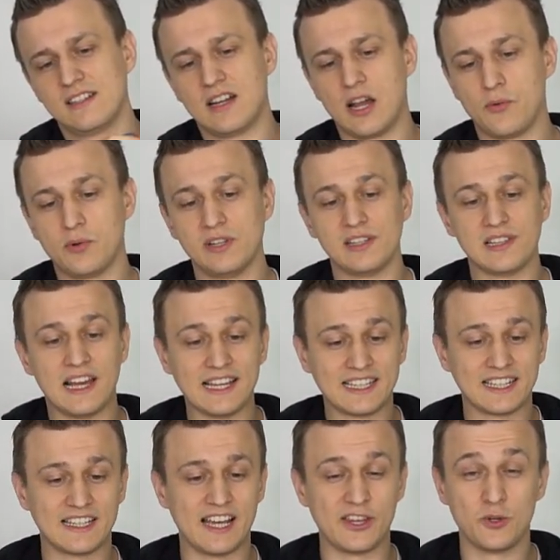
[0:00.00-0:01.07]
I really like
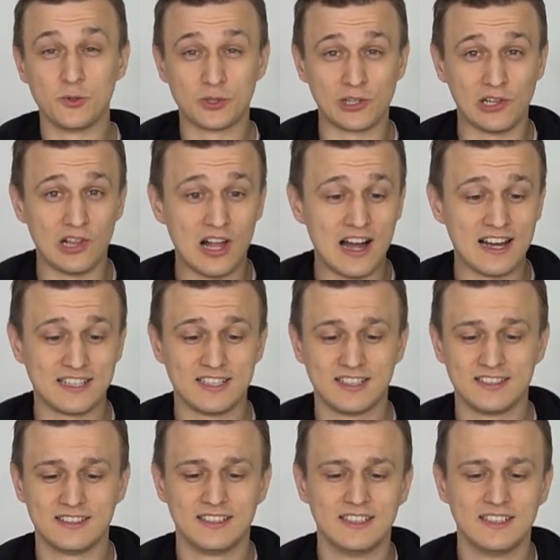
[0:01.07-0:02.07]
it. I use it a lot.